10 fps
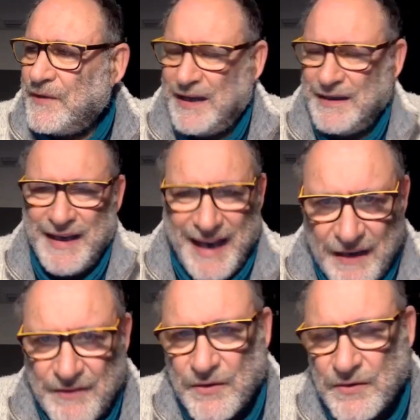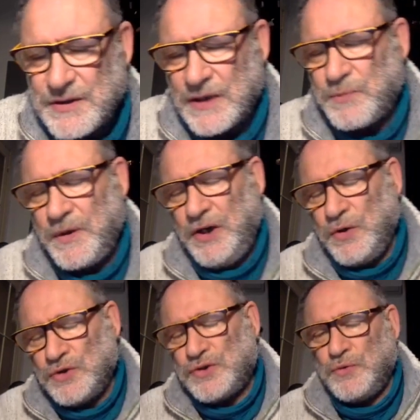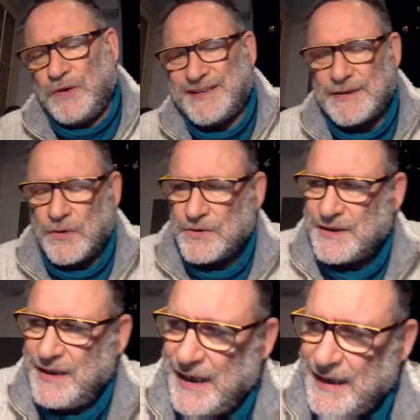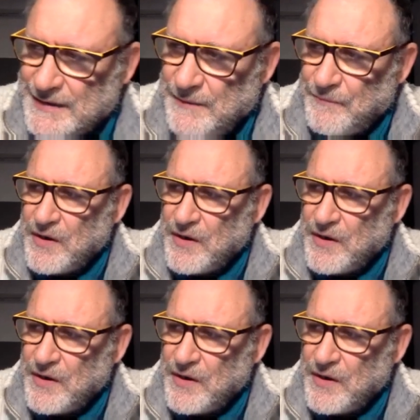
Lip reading: and the ethos that we used to associate